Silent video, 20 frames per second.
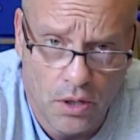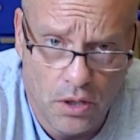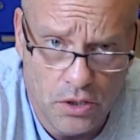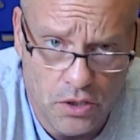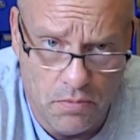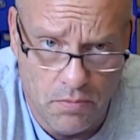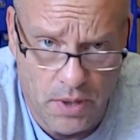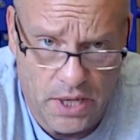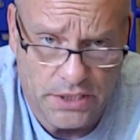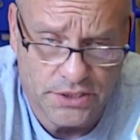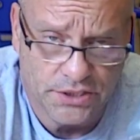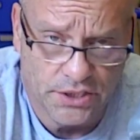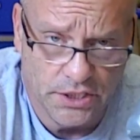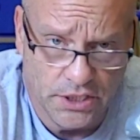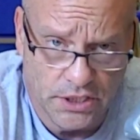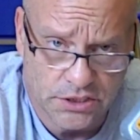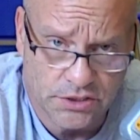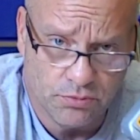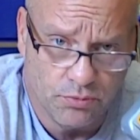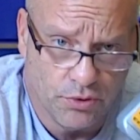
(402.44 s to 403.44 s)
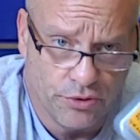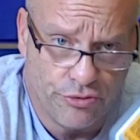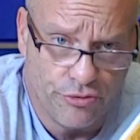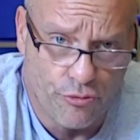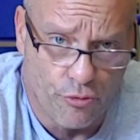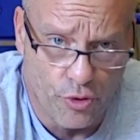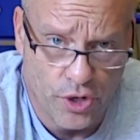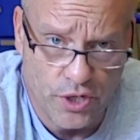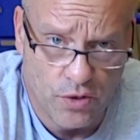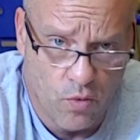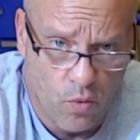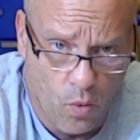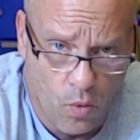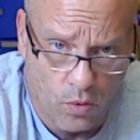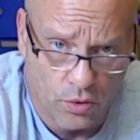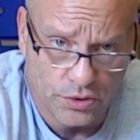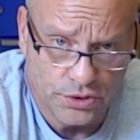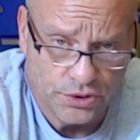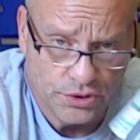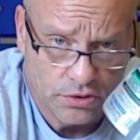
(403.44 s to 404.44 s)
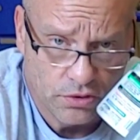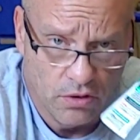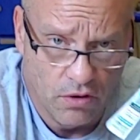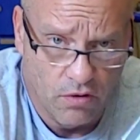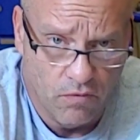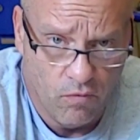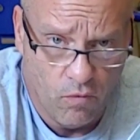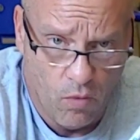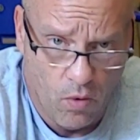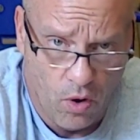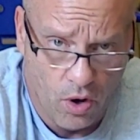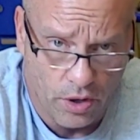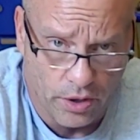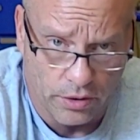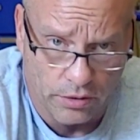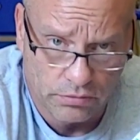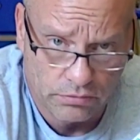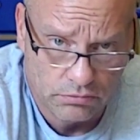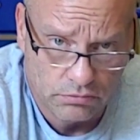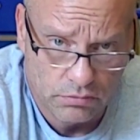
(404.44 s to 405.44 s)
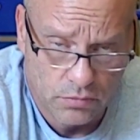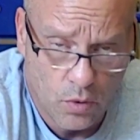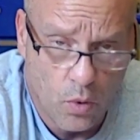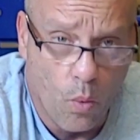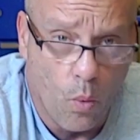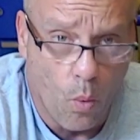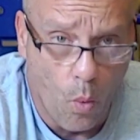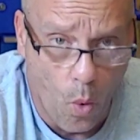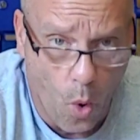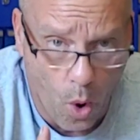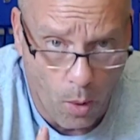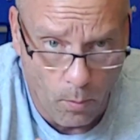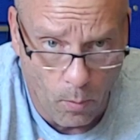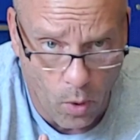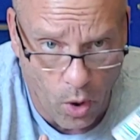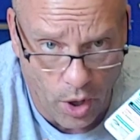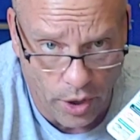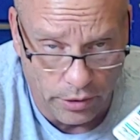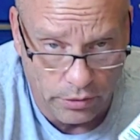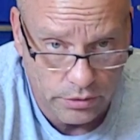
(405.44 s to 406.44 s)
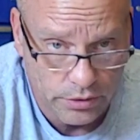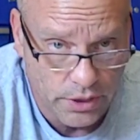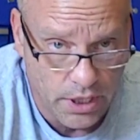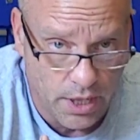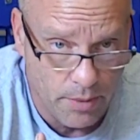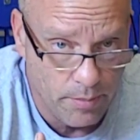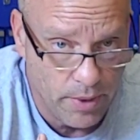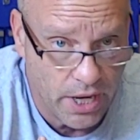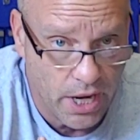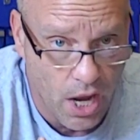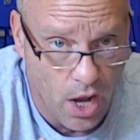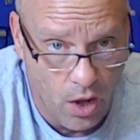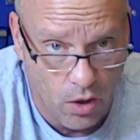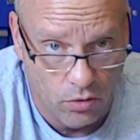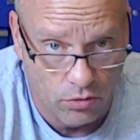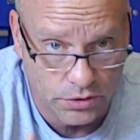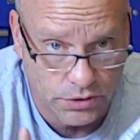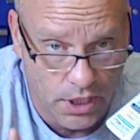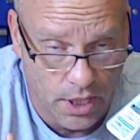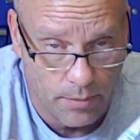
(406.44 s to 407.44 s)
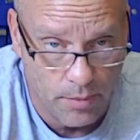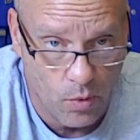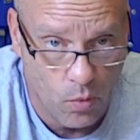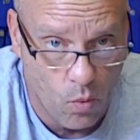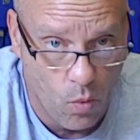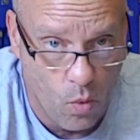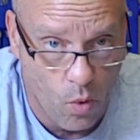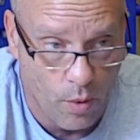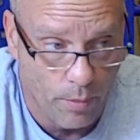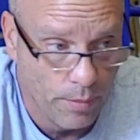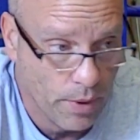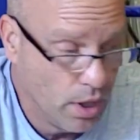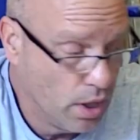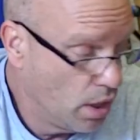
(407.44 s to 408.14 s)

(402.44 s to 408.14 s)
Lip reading: you mix this with 3 quarts of water, warm water. Can't be cold, gotta be warm.